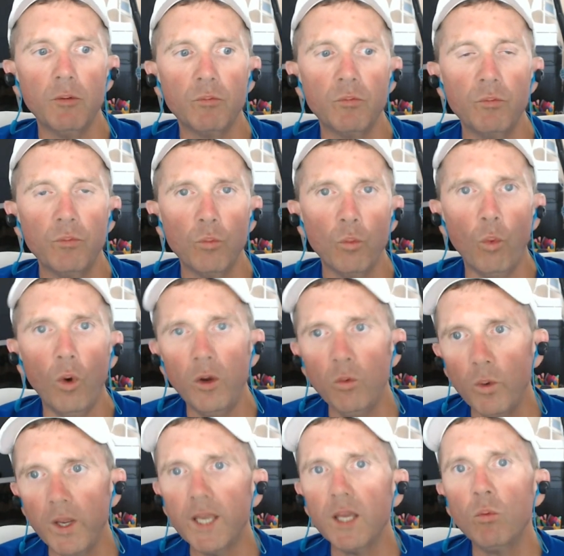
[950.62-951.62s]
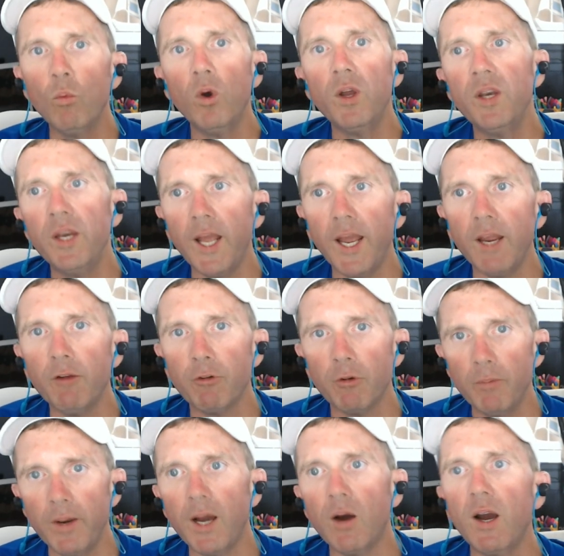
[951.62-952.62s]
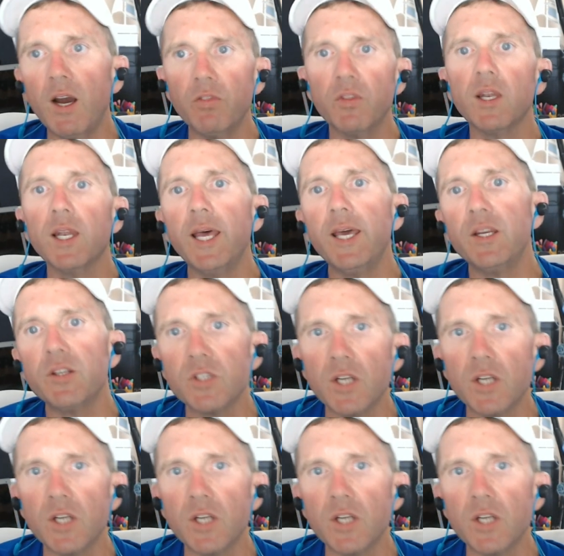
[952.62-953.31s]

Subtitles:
1 week and 1 day from now, at the latest,